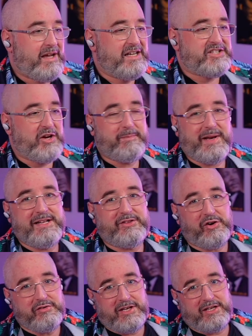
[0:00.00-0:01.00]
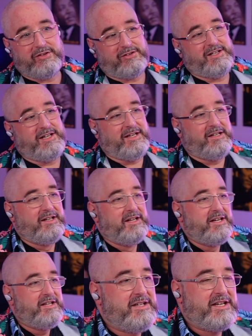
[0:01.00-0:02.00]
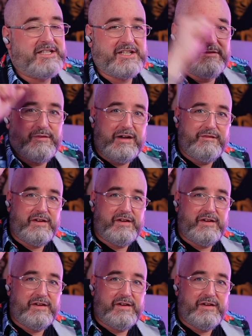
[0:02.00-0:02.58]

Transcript: It's like playing Donkey Kong, innit? it? You get to the very,